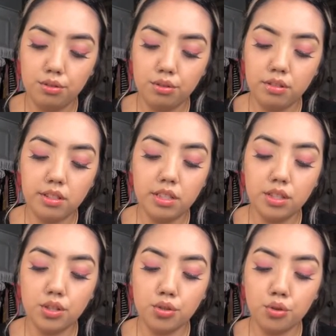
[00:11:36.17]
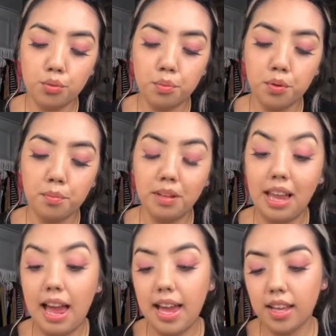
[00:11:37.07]
This is Trooper
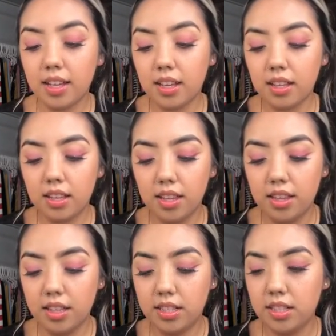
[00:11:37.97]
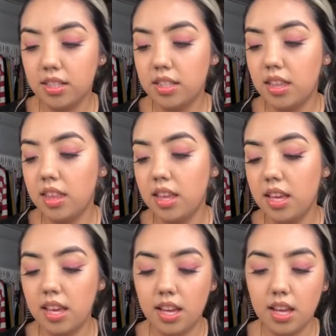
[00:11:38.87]
Black. And this is
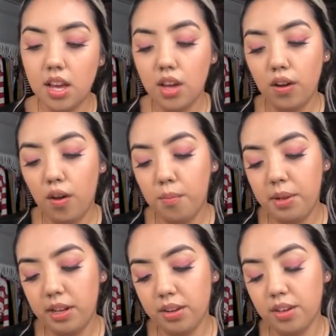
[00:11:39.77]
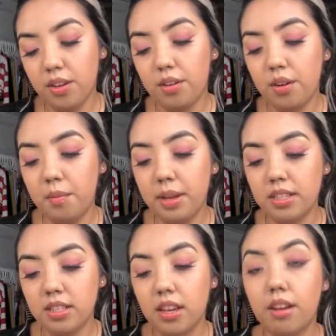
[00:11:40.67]
the Go Big or Go Home
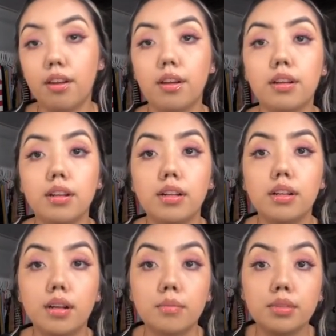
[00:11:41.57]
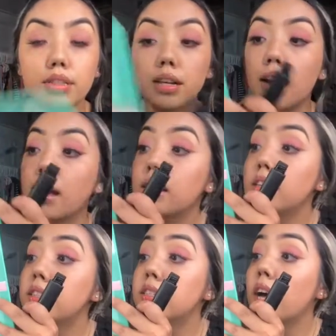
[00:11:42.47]
mascara. I'm just going to add a
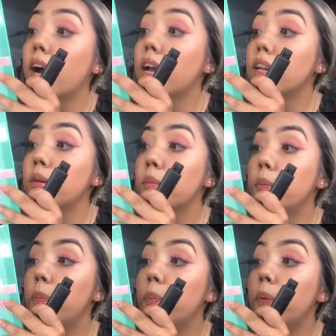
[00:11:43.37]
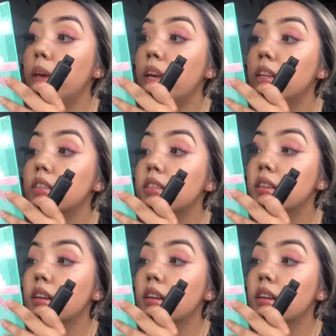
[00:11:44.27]
tiny bit.